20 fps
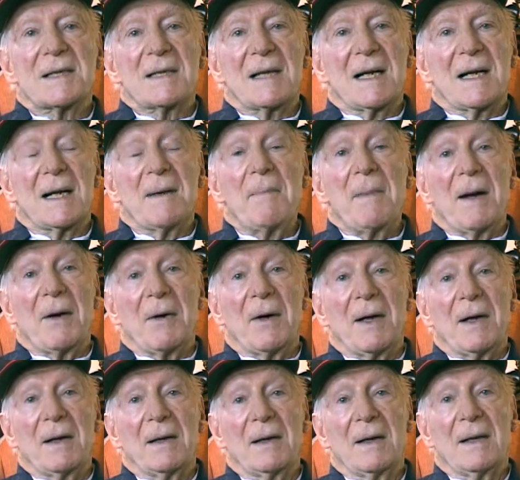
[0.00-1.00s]

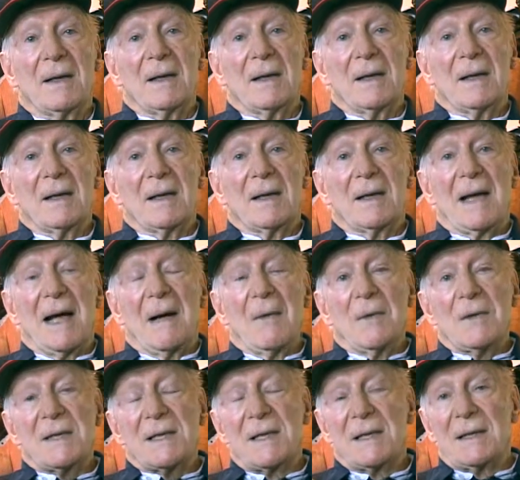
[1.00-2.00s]
American, that
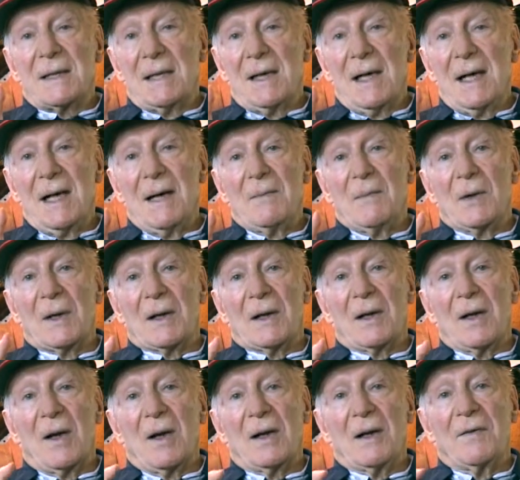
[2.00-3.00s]
was the time when a
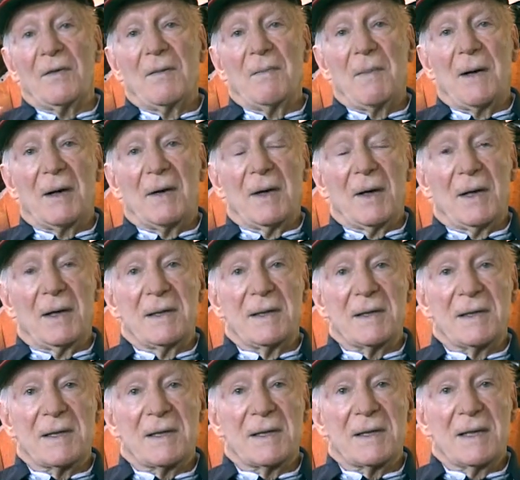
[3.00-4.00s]
lot of
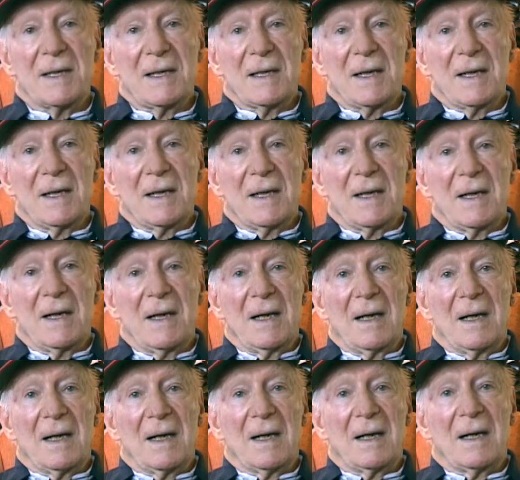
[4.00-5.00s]
Americans
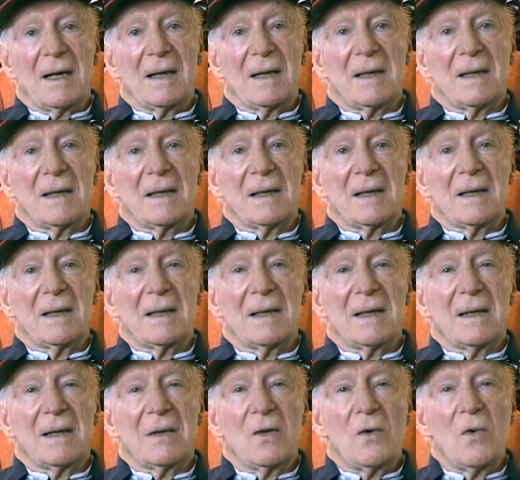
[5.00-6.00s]

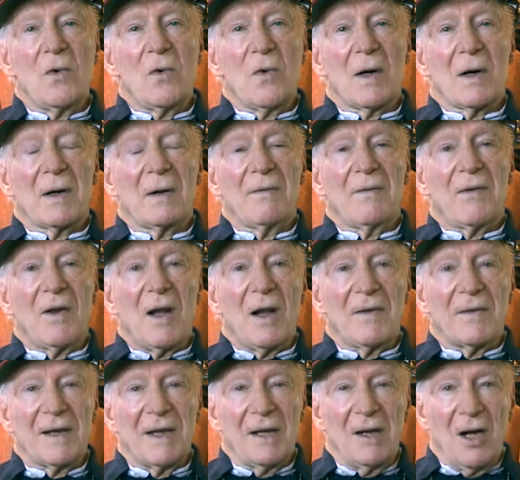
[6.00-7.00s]
who were
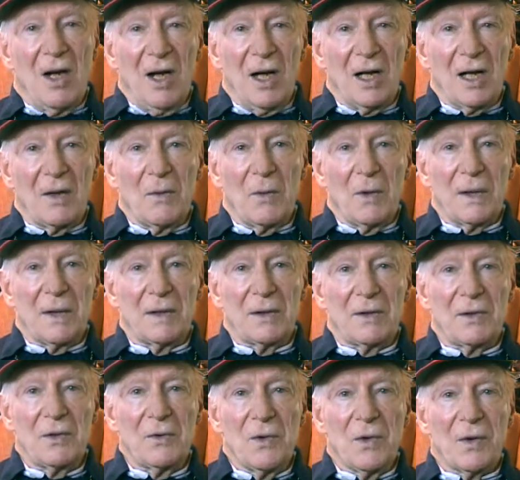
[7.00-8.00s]
involved in Hollywood,
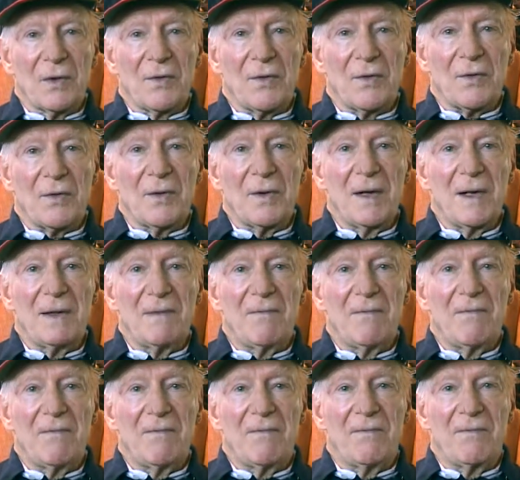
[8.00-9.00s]
2 or 3
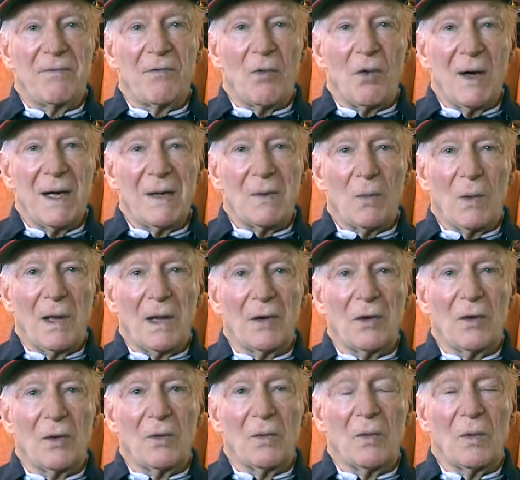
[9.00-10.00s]
quite
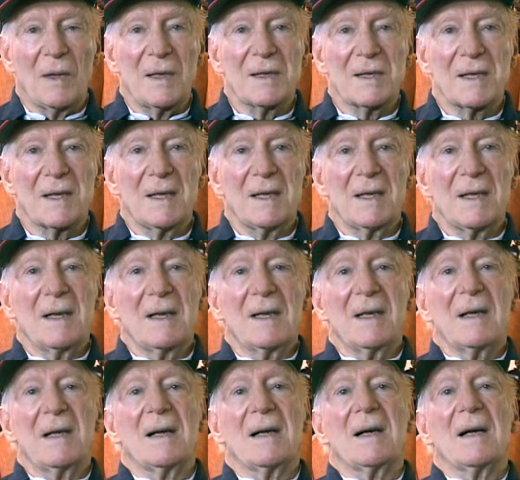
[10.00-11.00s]
well-known ones,
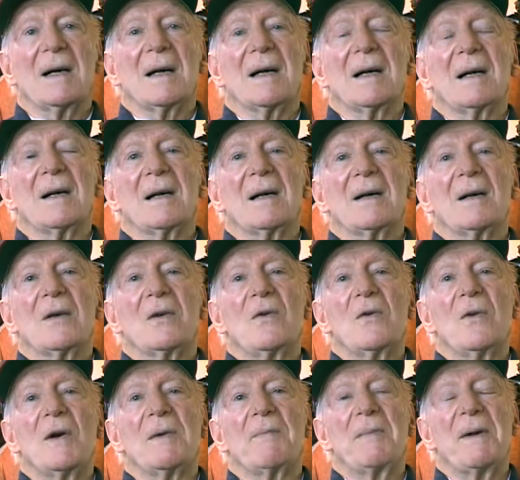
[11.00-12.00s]

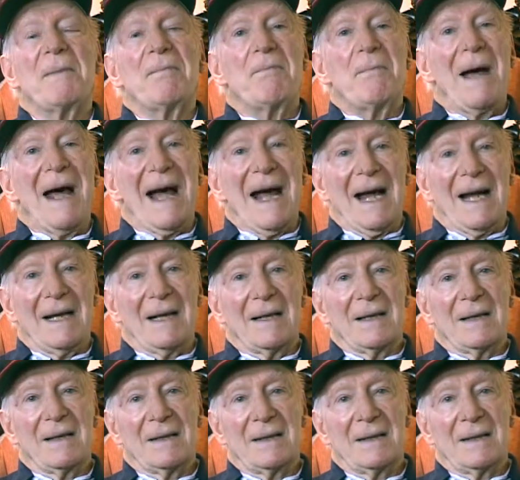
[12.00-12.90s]
who had been banned.